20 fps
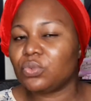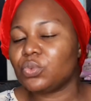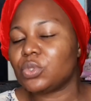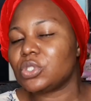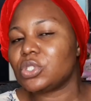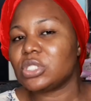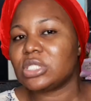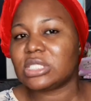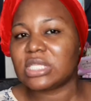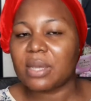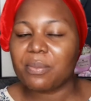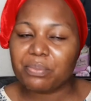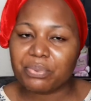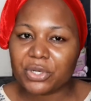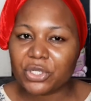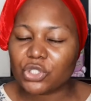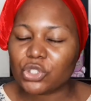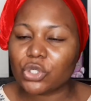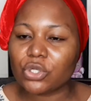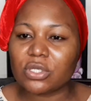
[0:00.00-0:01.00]
with the
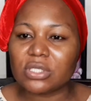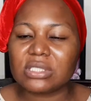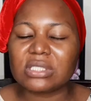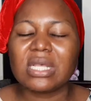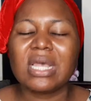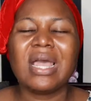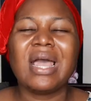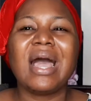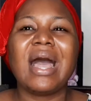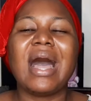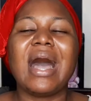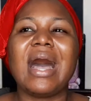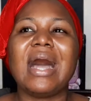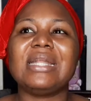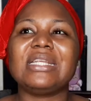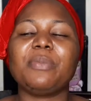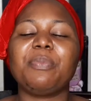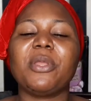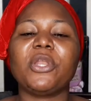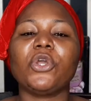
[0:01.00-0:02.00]
temperatures,
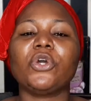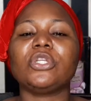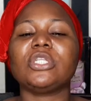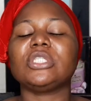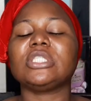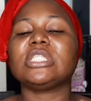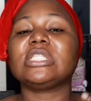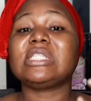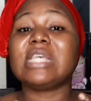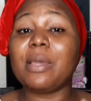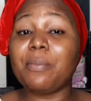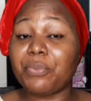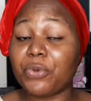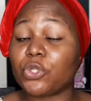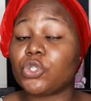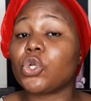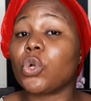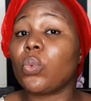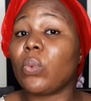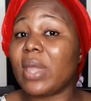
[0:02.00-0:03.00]
and depending on the
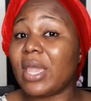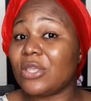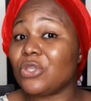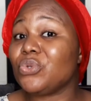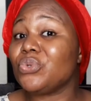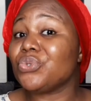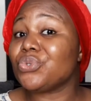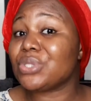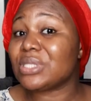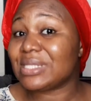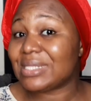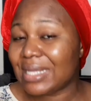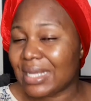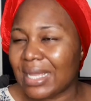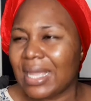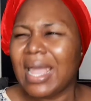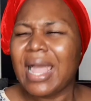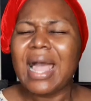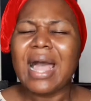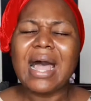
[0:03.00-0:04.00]
temperature where you
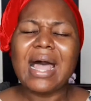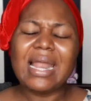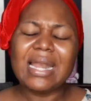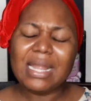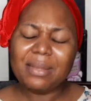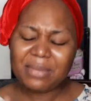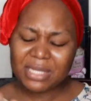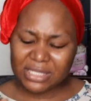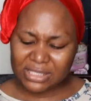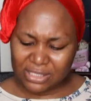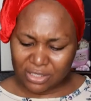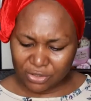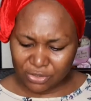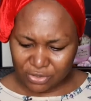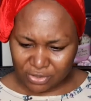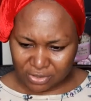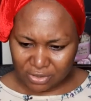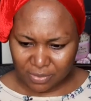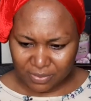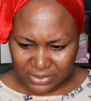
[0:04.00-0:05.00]
stay. And let me tell
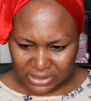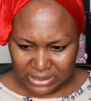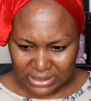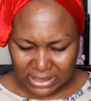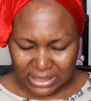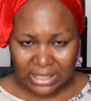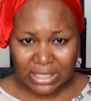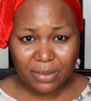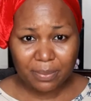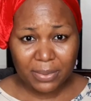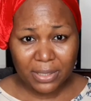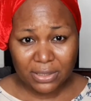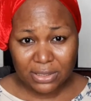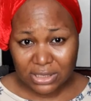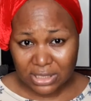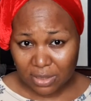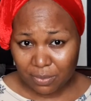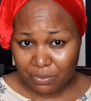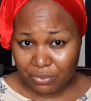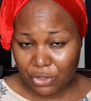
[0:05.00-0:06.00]
you something again about
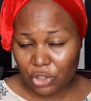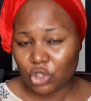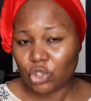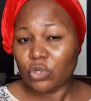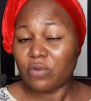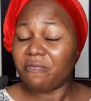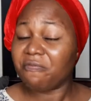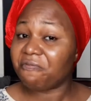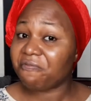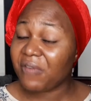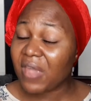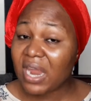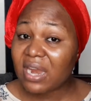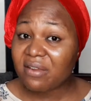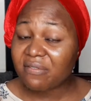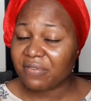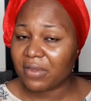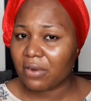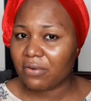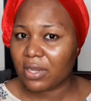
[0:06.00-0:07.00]
temperature,
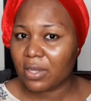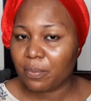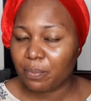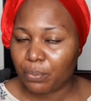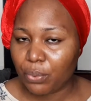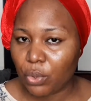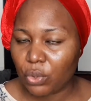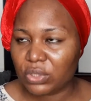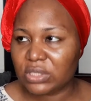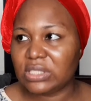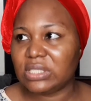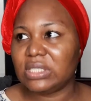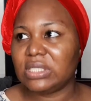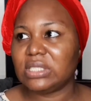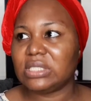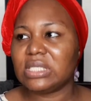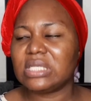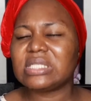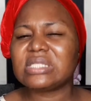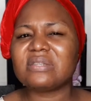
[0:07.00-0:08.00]
very, very important,
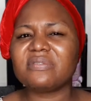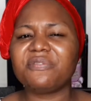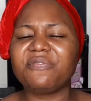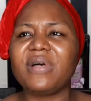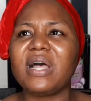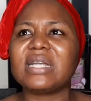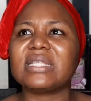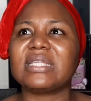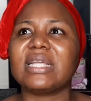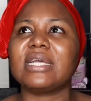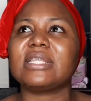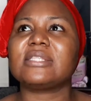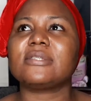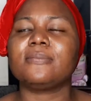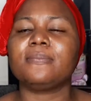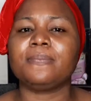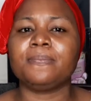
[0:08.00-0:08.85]
is the fact that